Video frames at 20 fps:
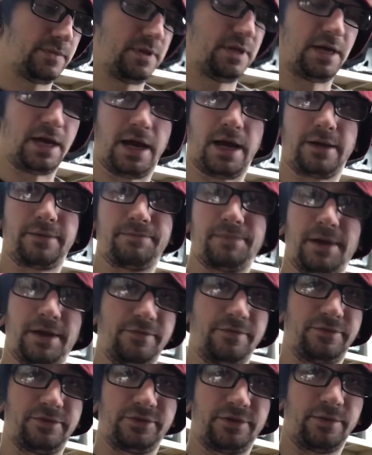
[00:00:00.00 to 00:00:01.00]
yeah,
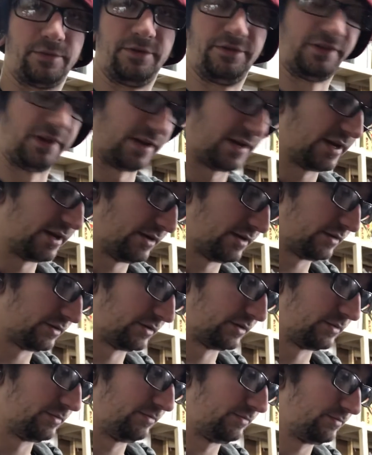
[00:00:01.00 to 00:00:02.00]
for some reason I can't get
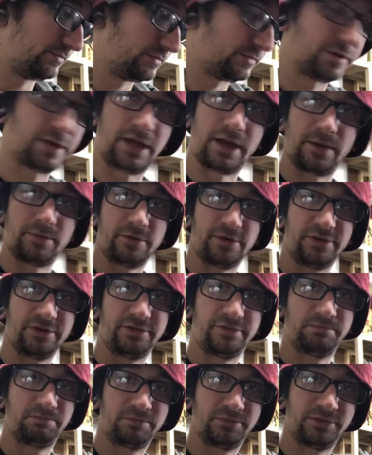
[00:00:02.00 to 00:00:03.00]
the camera to
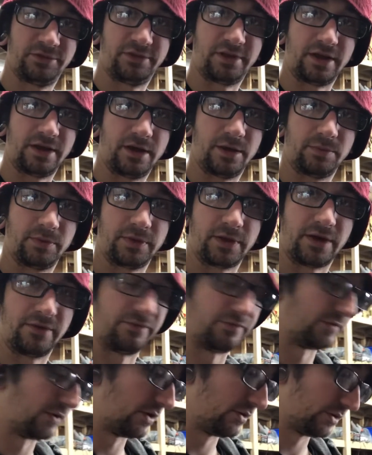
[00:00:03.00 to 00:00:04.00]
stay up
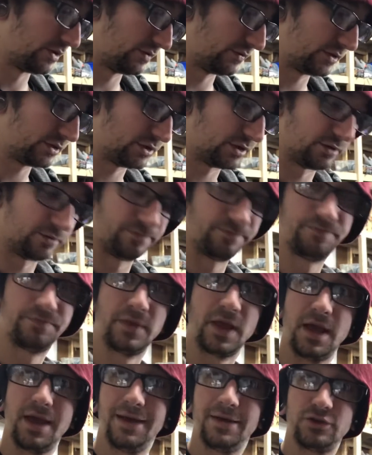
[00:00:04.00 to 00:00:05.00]
without falling over, so
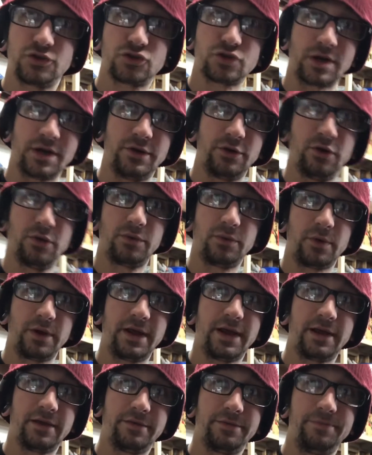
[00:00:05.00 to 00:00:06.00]
let's try and do it with one
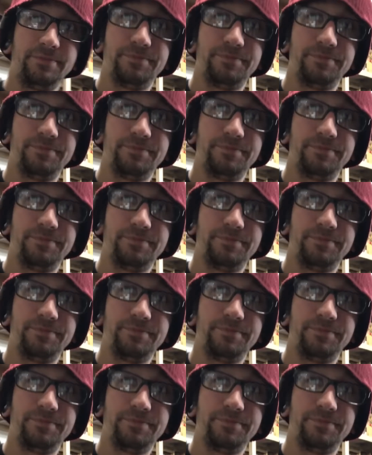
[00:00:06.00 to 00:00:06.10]
hand.